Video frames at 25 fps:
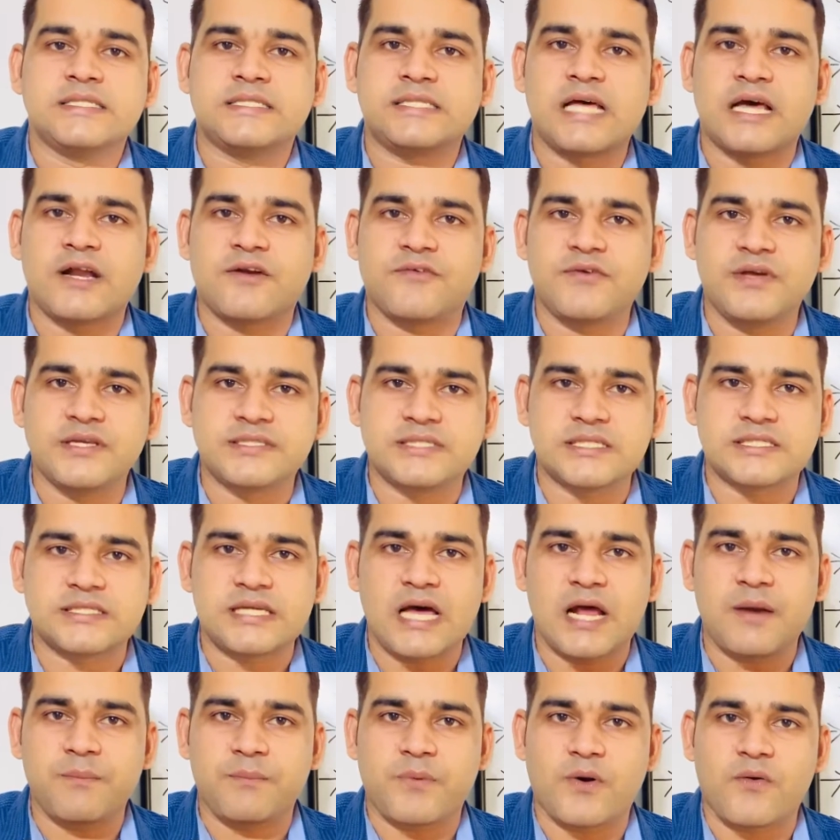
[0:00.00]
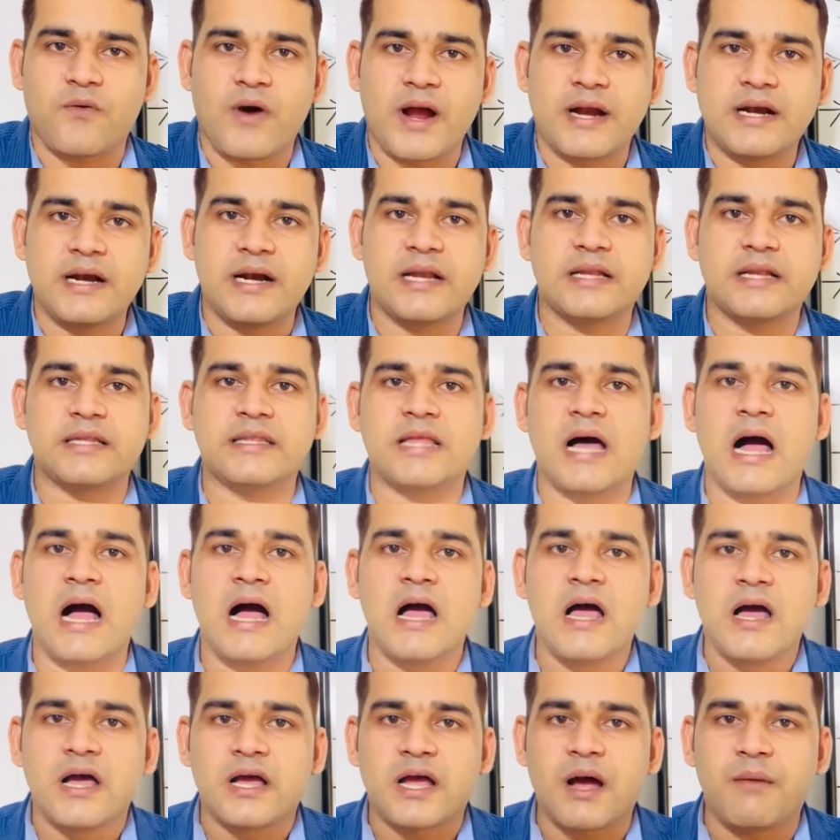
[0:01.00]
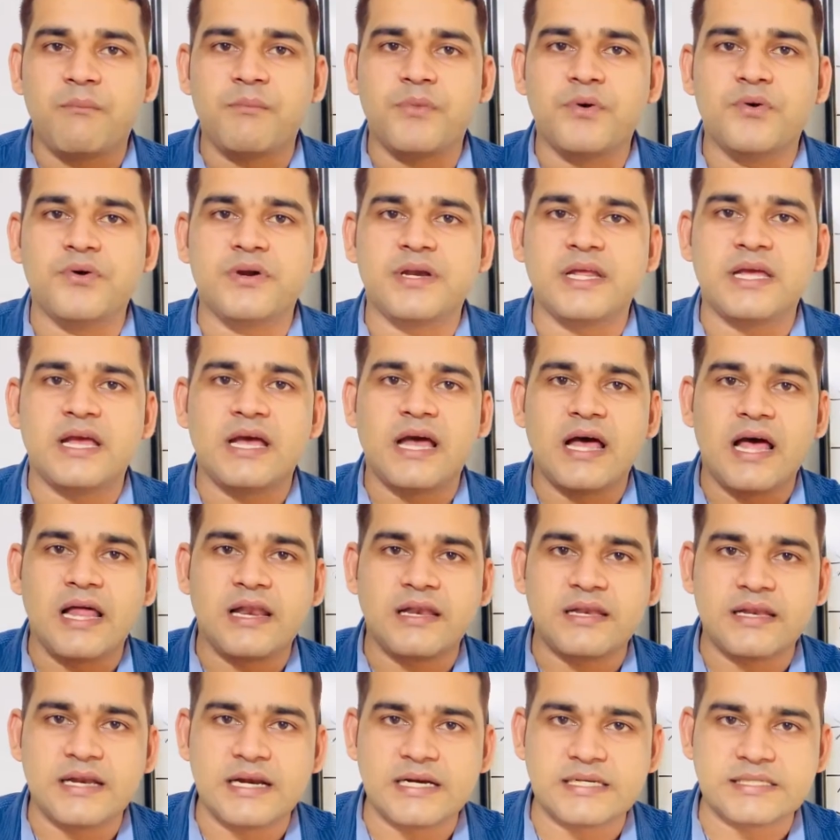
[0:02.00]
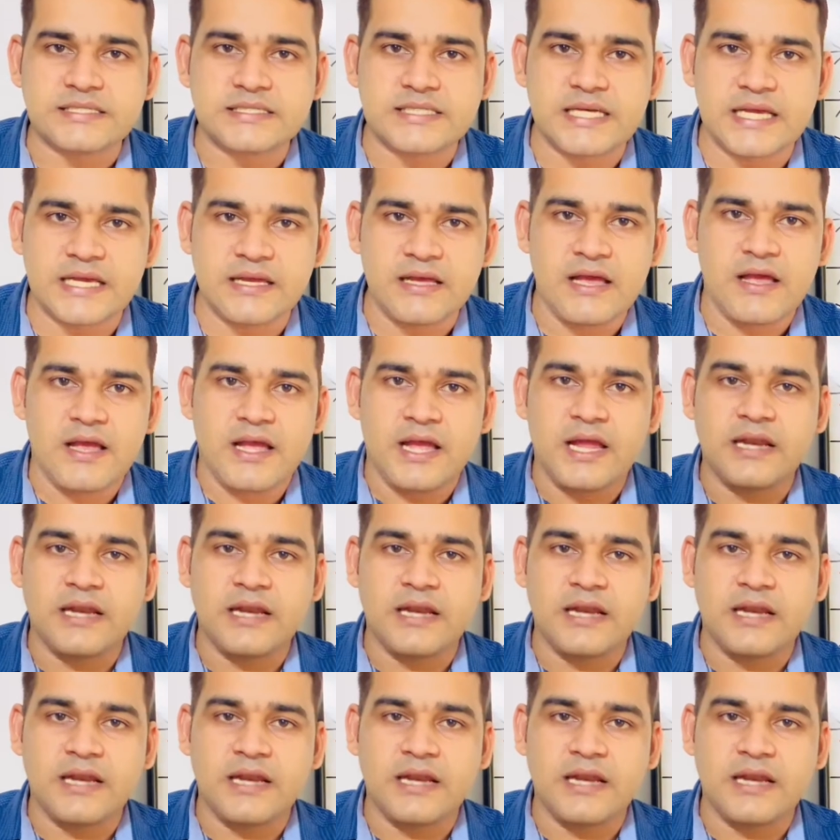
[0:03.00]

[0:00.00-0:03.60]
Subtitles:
services are provided in the community health nursing,